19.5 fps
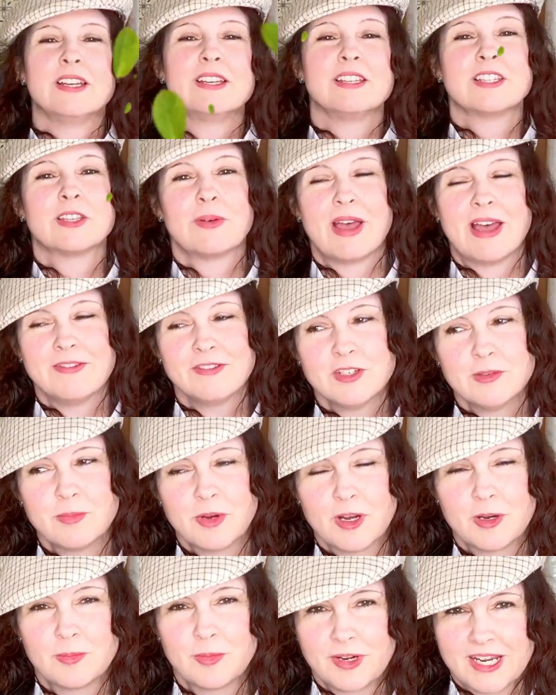So after
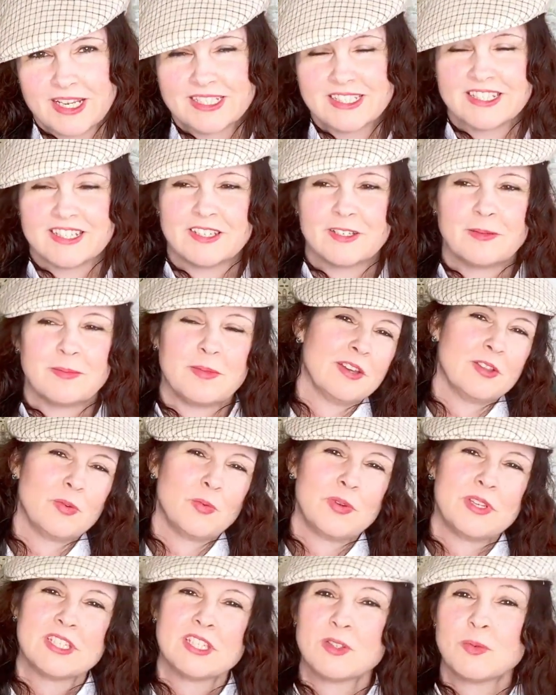Paul Bransom, The
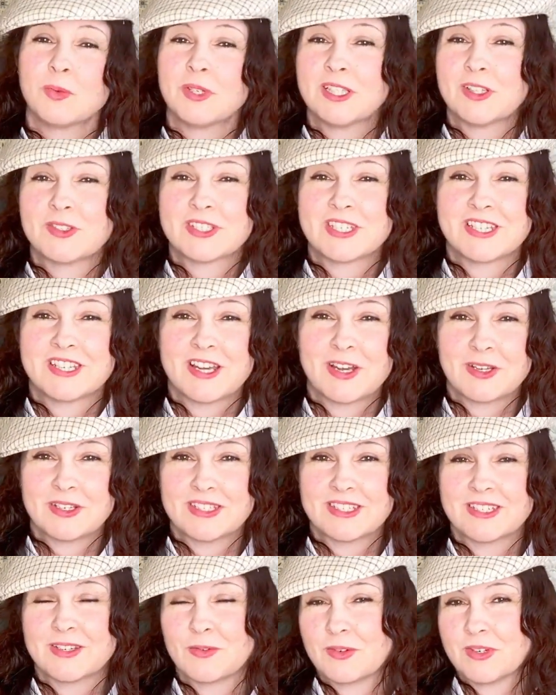Wind in the Willows did
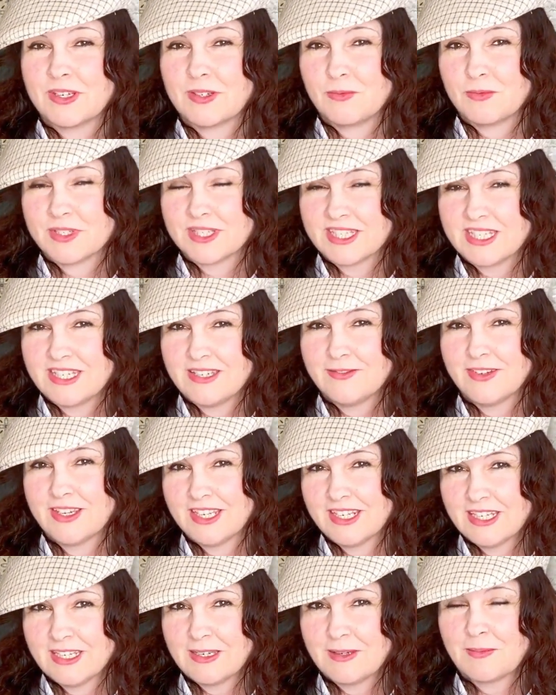not receive
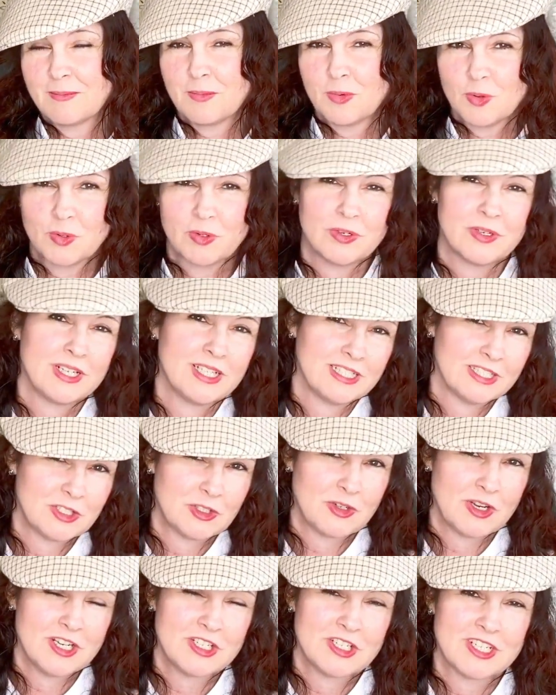any more
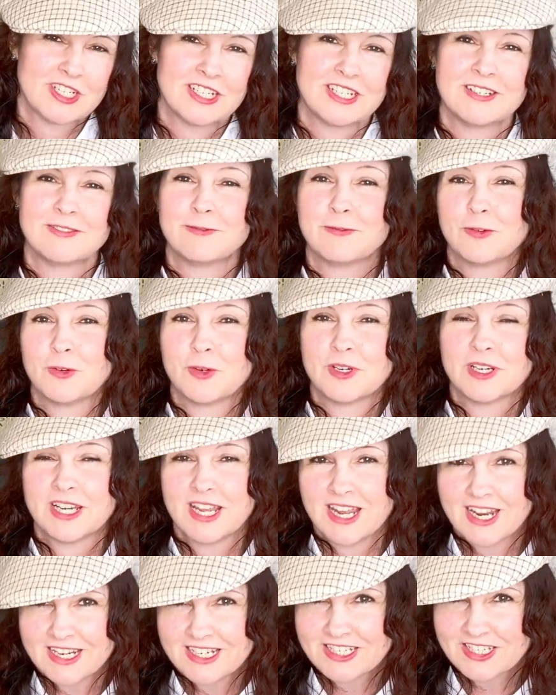illustration for
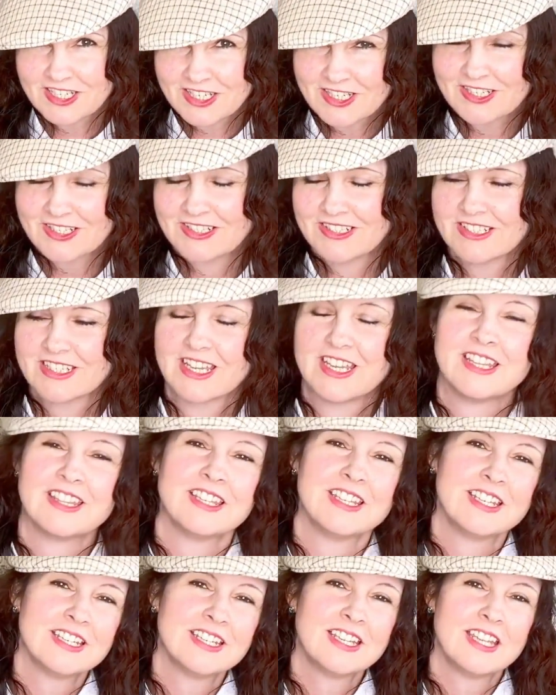9 years, and
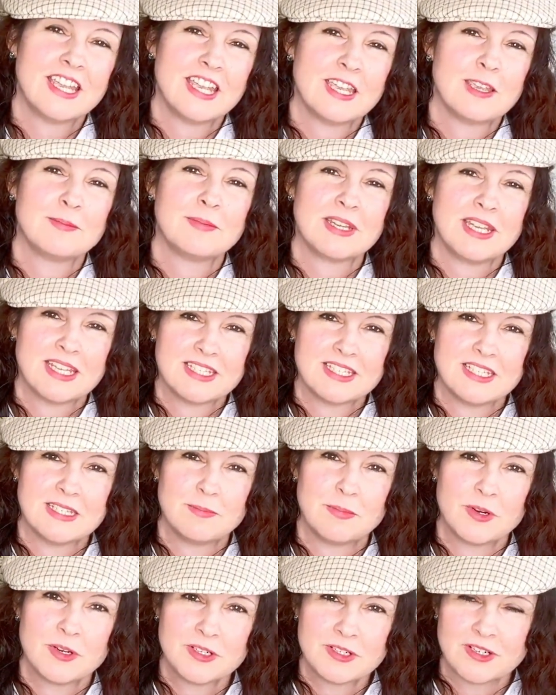then came Nancy
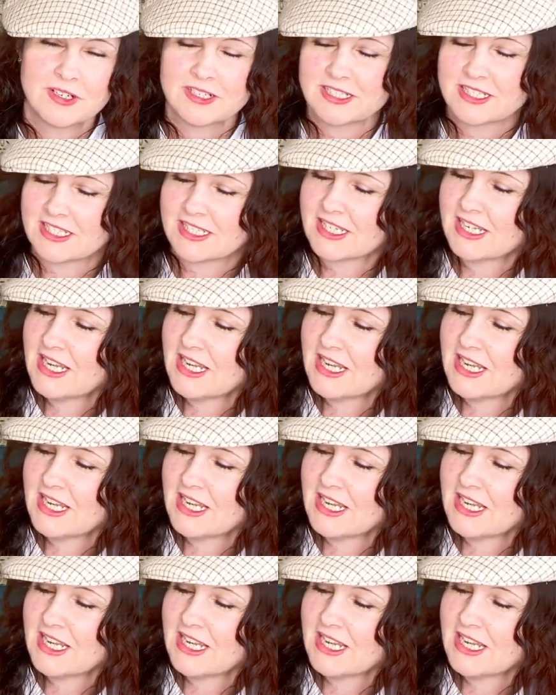Barnhart.